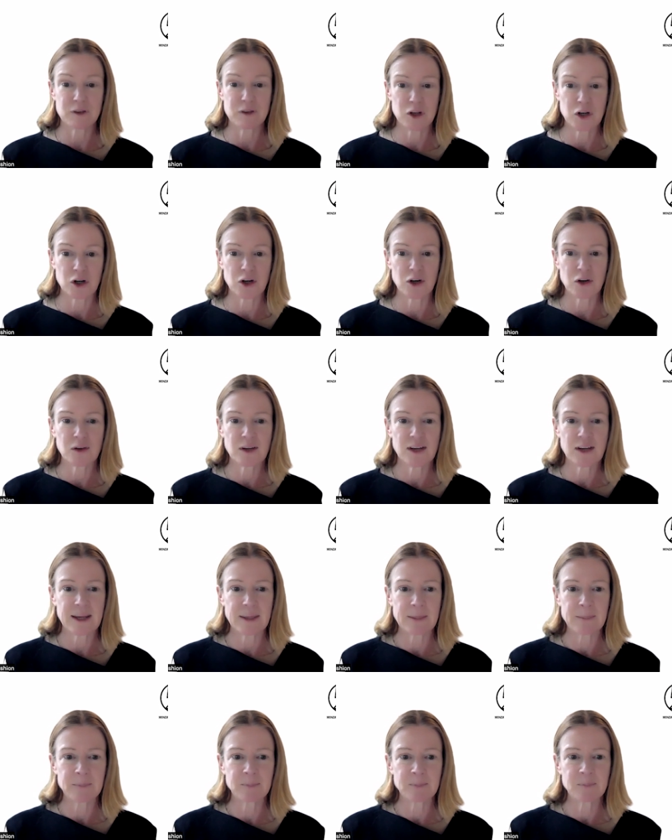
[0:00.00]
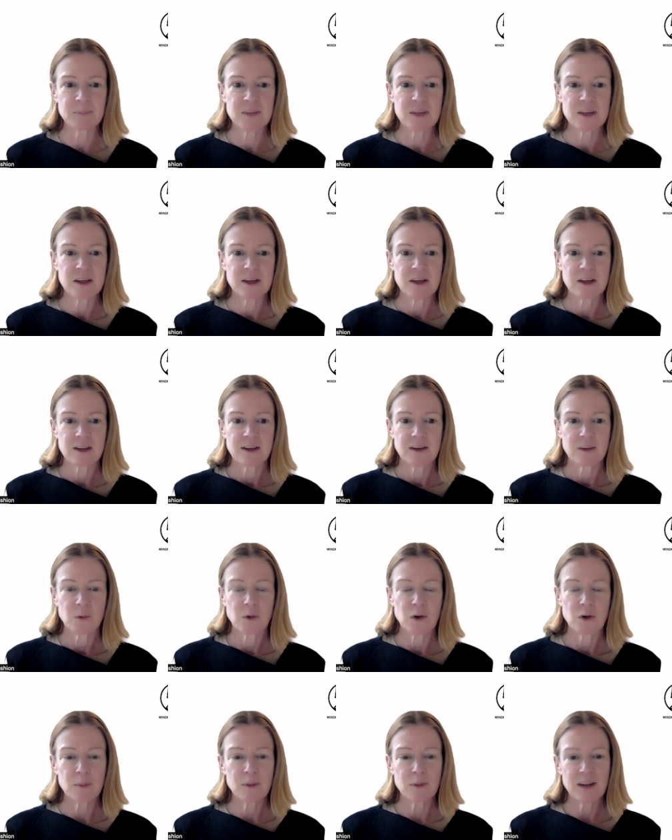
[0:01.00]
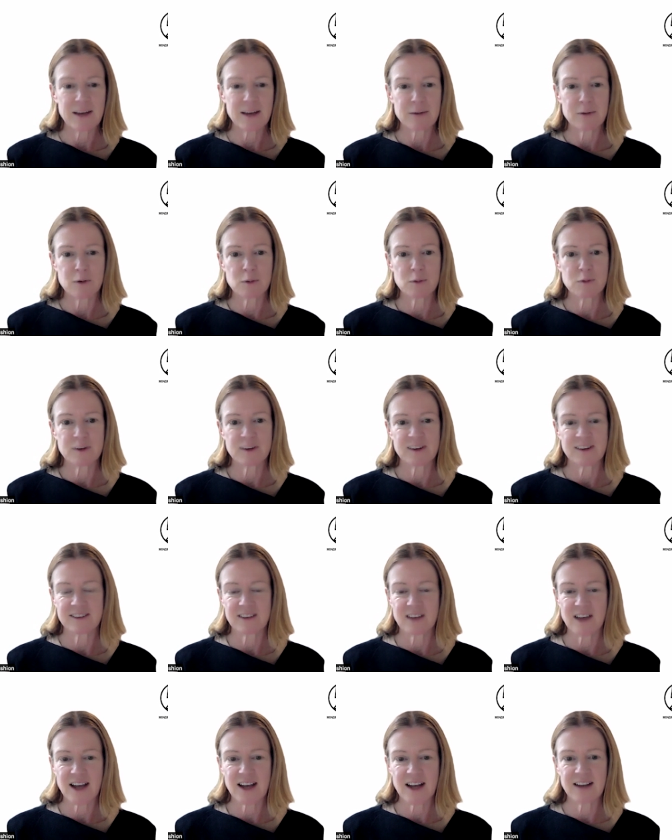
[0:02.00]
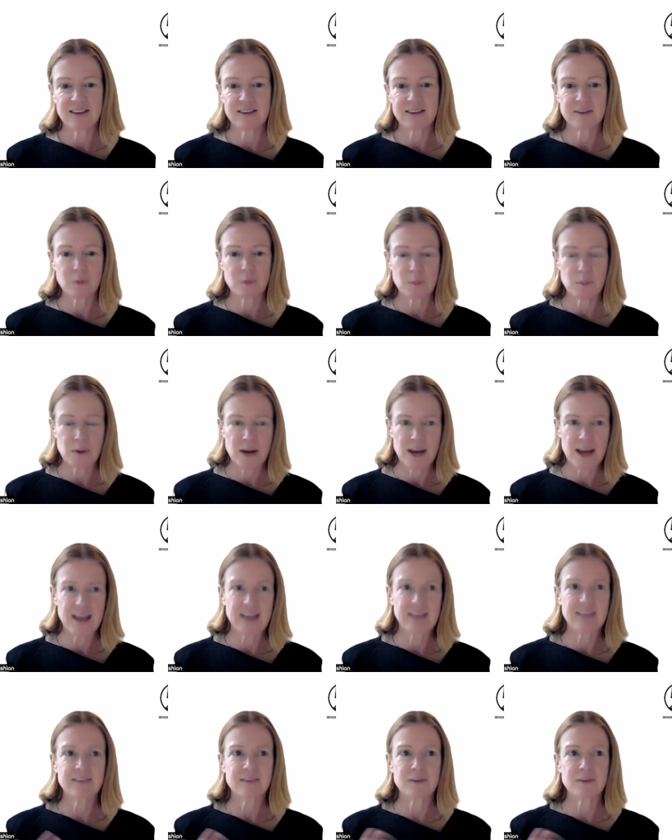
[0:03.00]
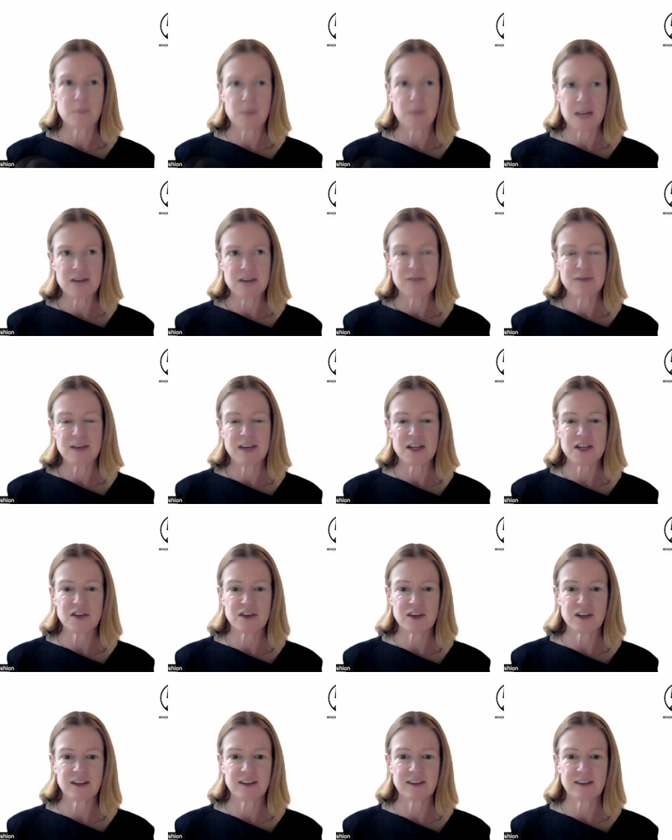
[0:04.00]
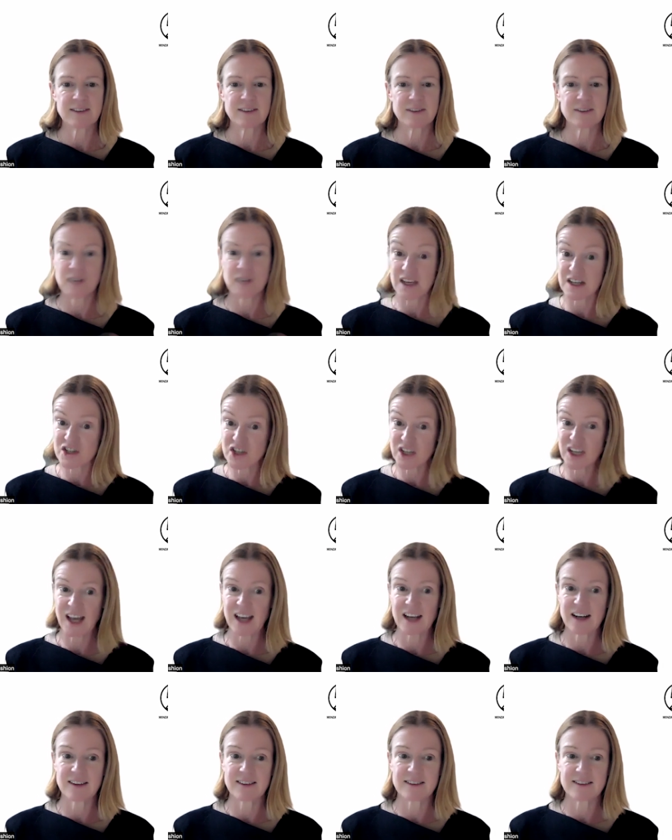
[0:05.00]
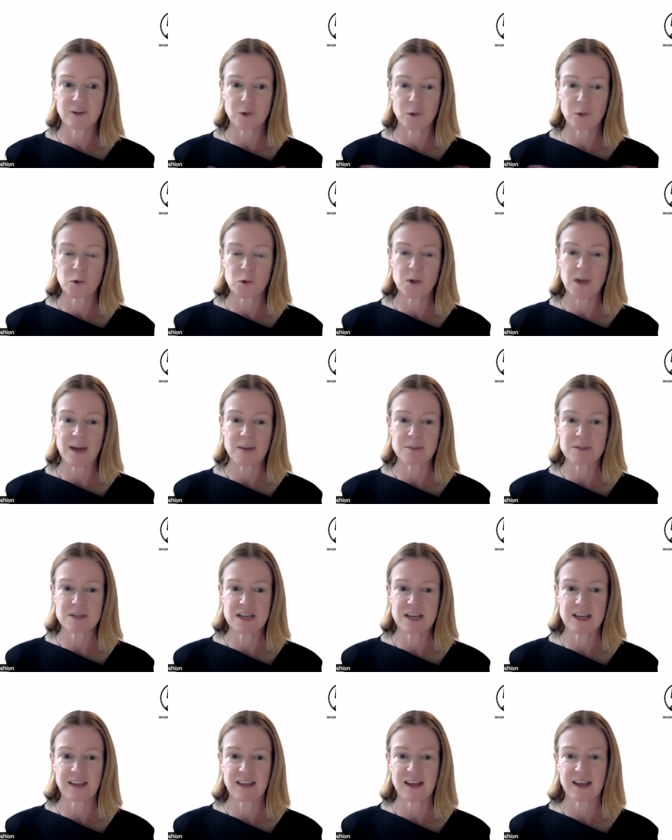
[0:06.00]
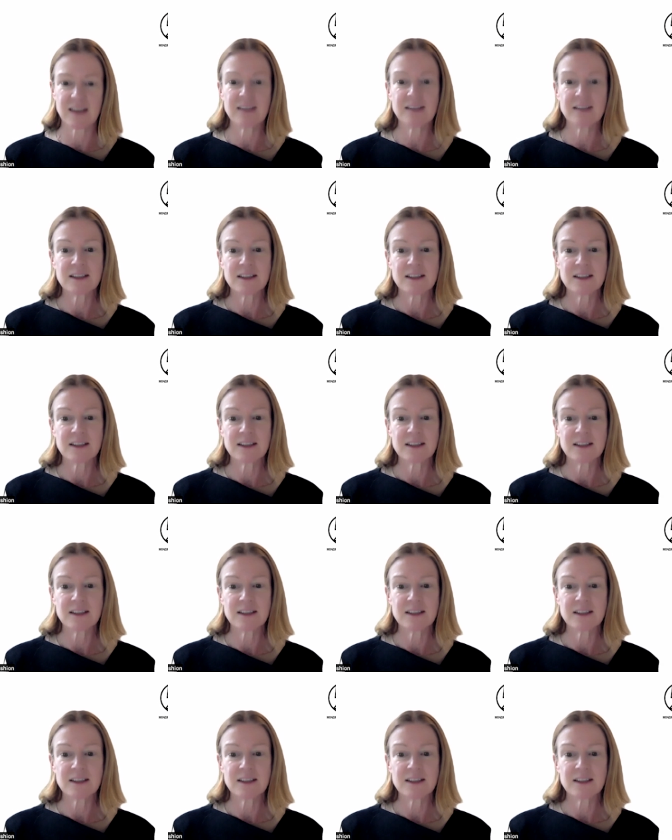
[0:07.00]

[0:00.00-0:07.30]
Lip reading: You know, we're a platform for designers, for brands, for manufacturers, for educators to all come together